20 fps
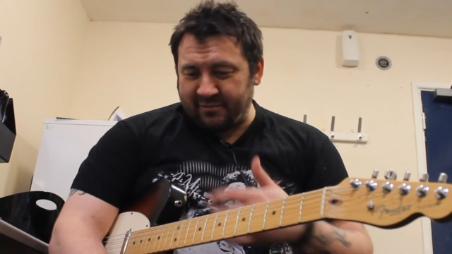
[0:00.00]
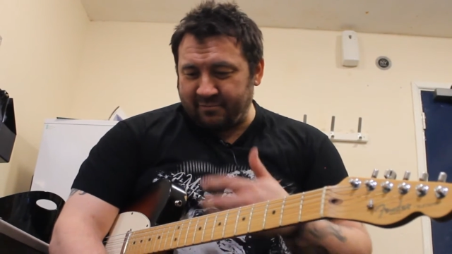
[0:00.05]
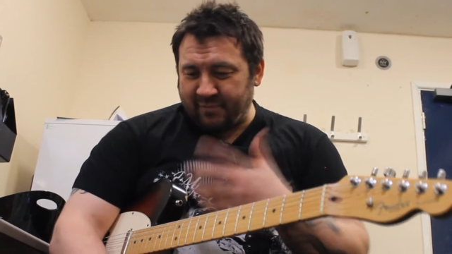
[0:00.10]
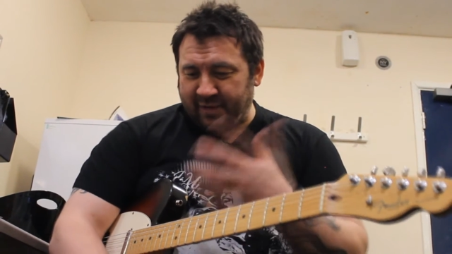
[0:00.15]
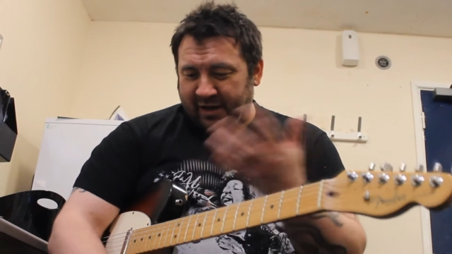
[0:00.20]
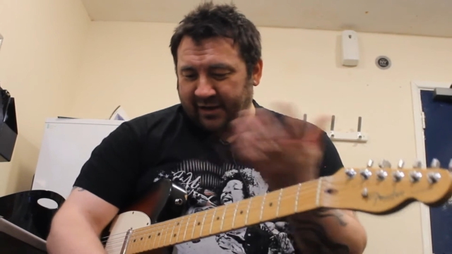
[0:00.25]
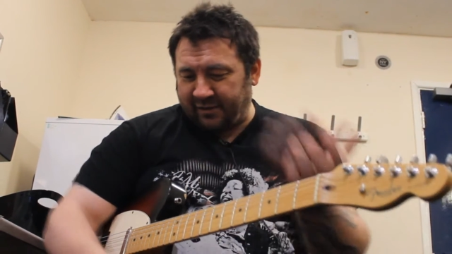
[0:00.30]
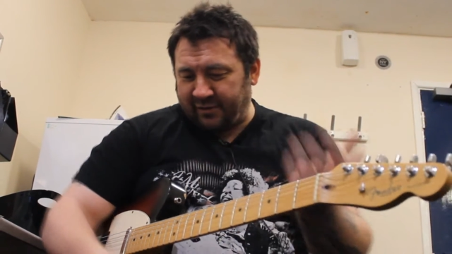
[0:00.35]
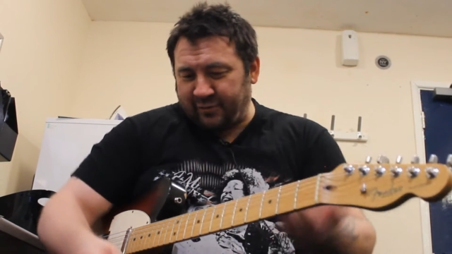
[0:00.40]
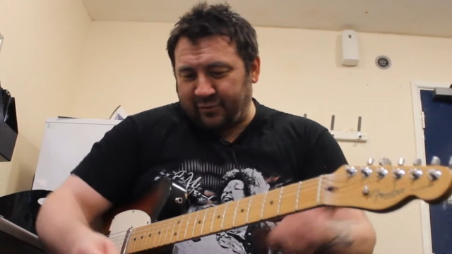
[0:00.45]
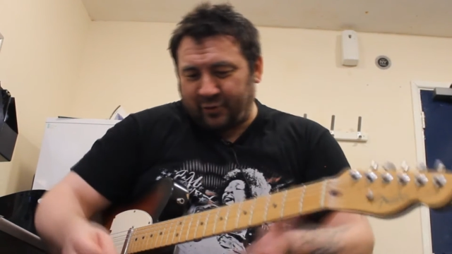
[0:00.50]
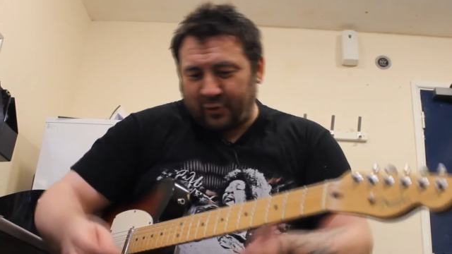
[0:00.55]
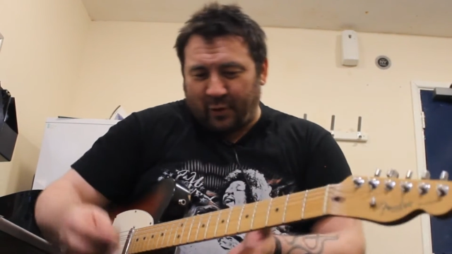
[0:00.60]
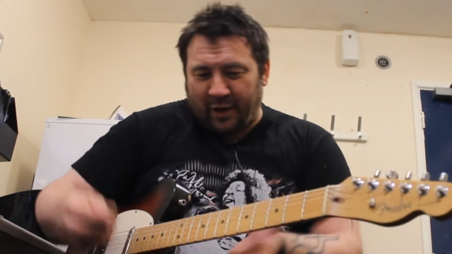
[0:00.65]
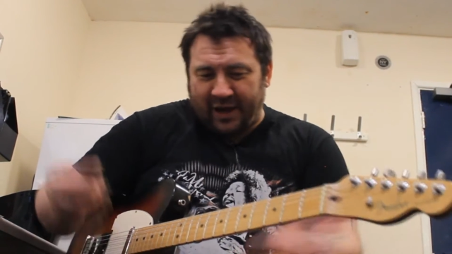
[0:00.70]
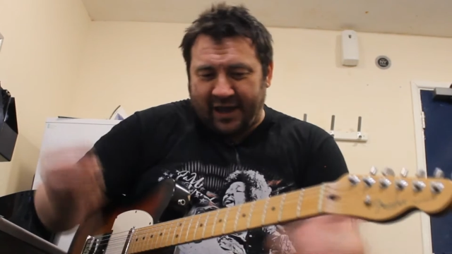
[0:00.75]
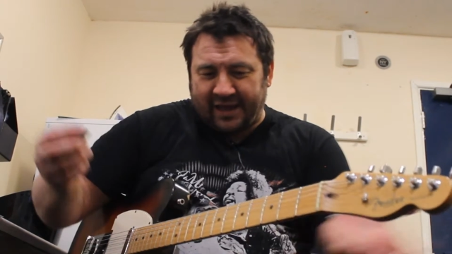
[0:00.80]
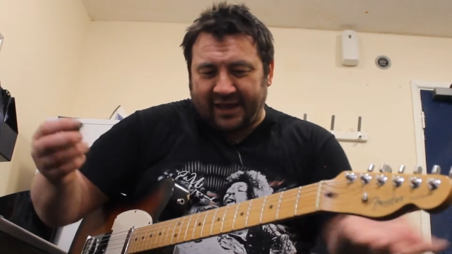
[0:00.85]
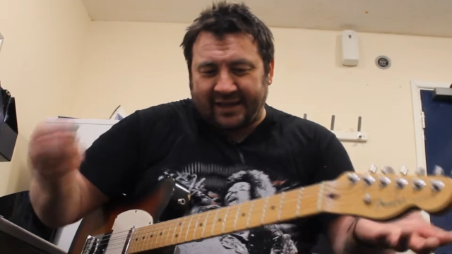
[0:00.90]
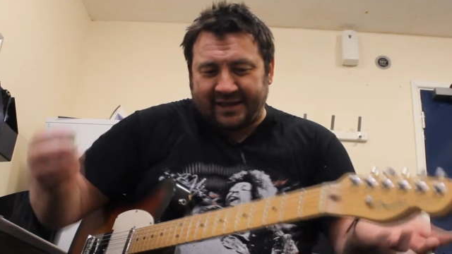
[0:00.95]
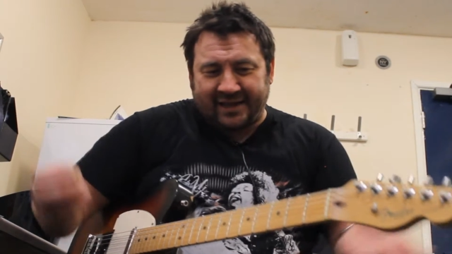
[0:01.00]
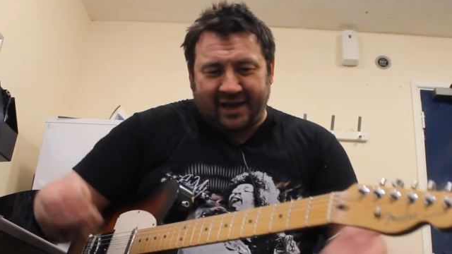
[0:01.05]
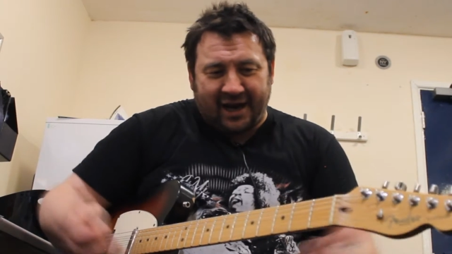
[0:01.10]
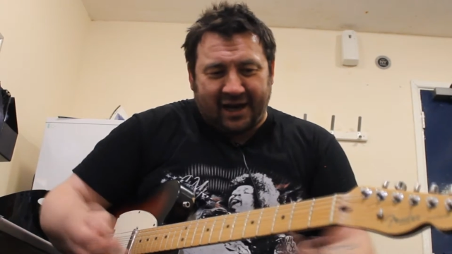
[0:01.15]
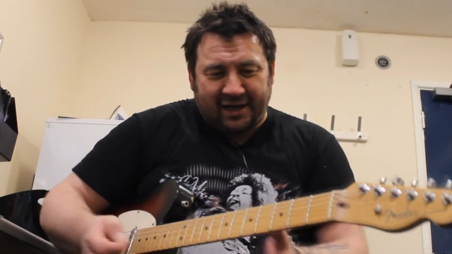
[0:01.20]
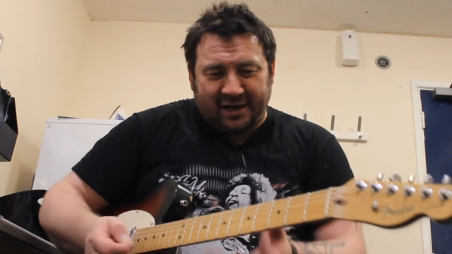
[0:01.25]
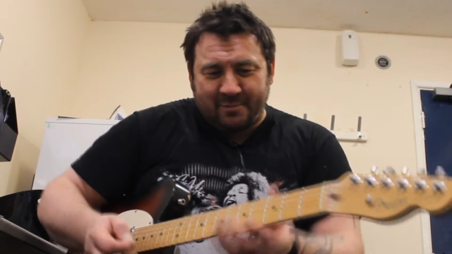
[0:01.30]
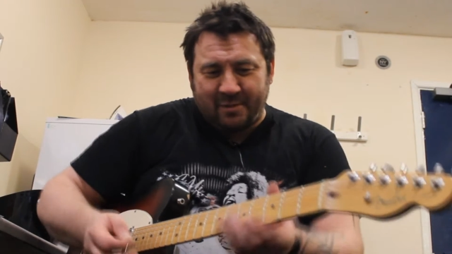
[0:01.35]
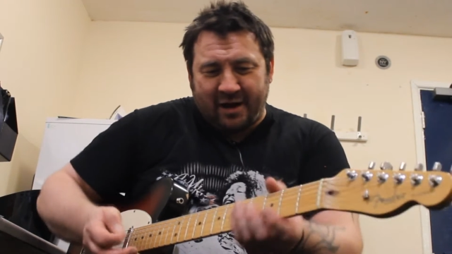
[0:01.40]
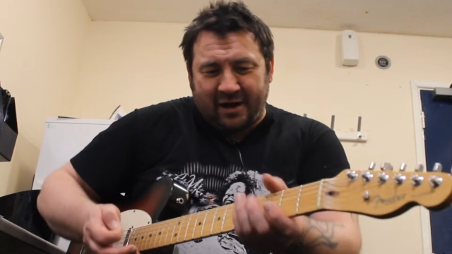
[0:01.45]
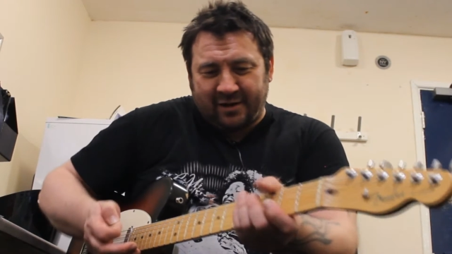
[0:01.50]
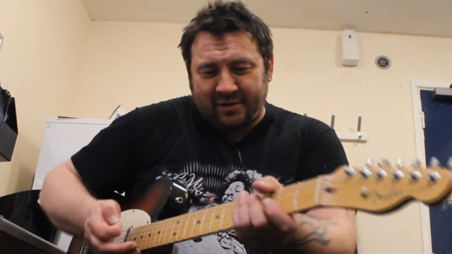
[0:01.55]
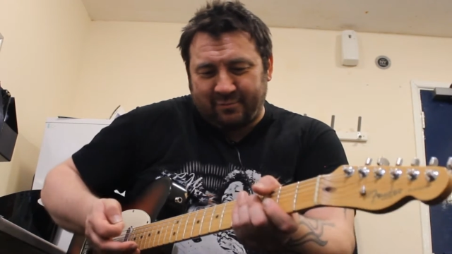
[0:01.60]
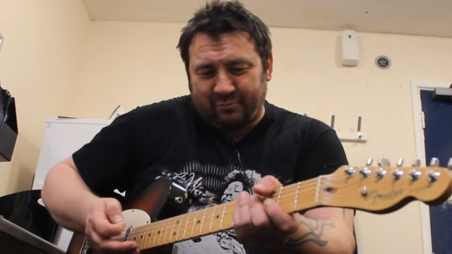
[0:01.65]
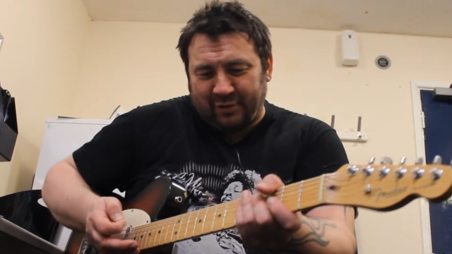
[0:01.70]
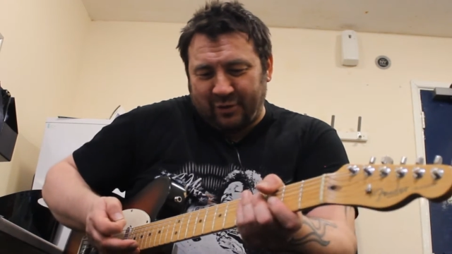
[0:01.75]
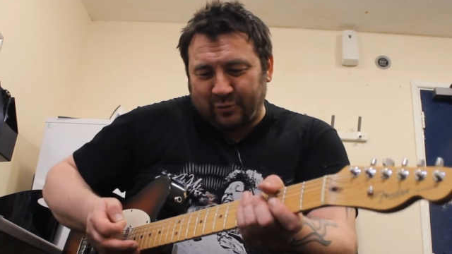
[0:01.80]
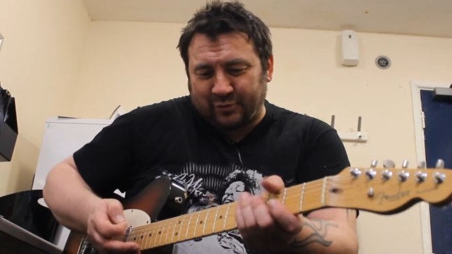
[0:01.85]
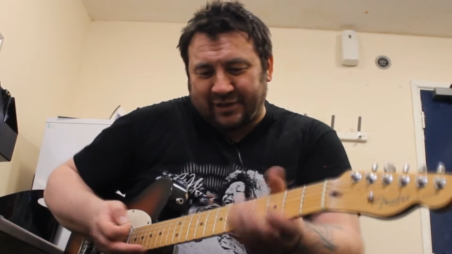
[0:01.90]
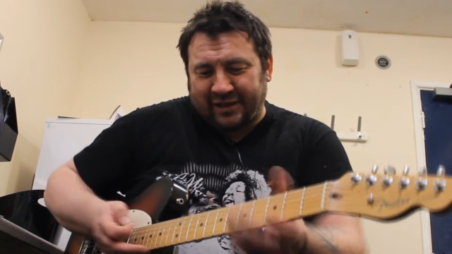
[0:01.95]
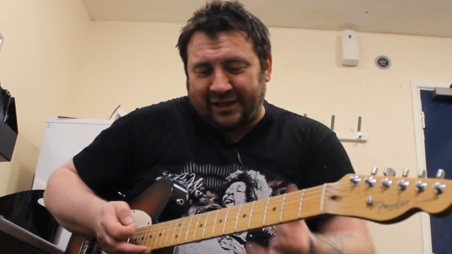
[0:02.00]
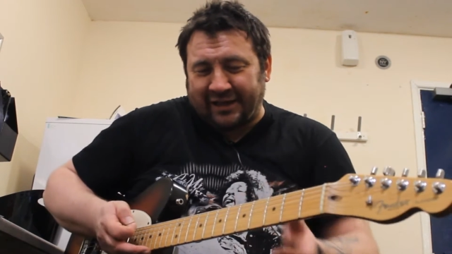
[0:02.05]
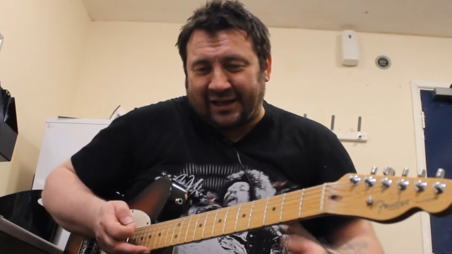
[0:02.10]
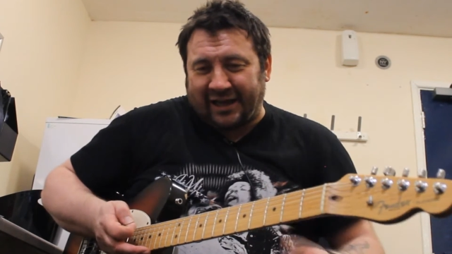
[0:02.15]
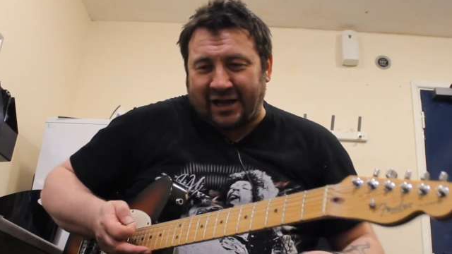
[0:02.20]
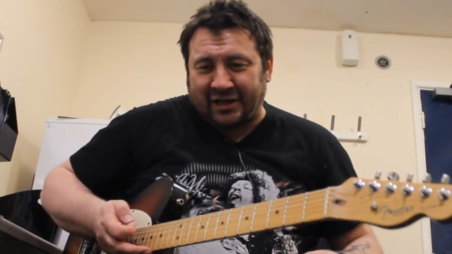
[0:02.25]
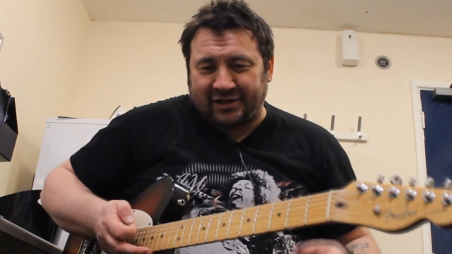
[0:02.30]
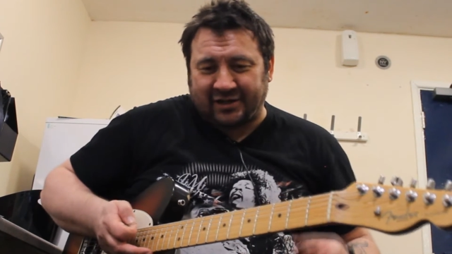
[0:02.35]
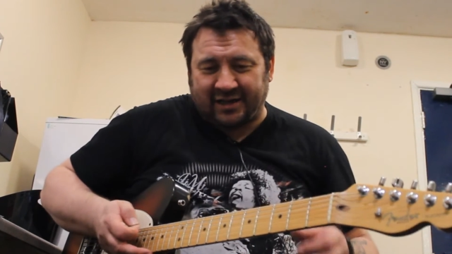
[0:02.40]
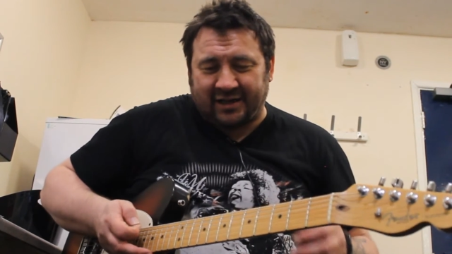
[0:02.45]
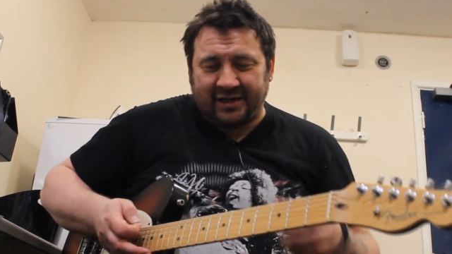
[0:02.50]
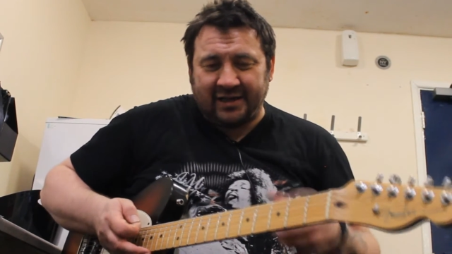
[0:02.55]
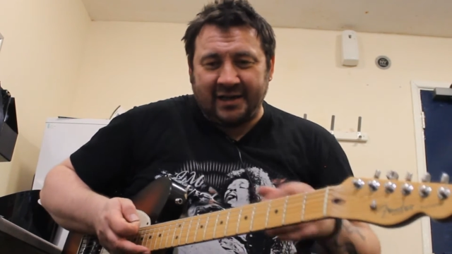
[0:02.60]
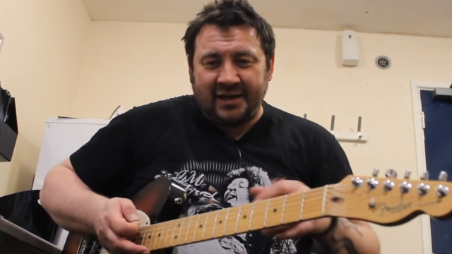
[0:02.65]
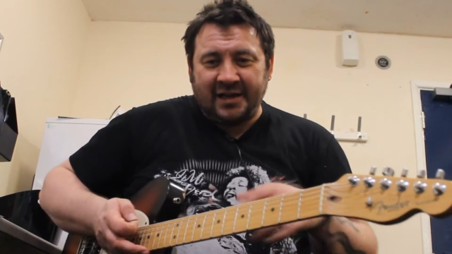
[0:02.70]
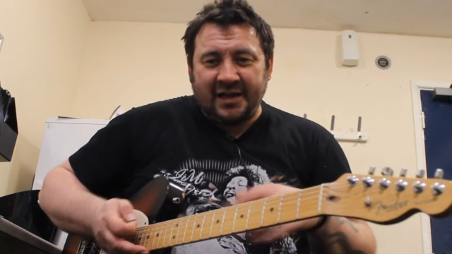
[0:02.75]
little quiet guitar here, my little Telecaster.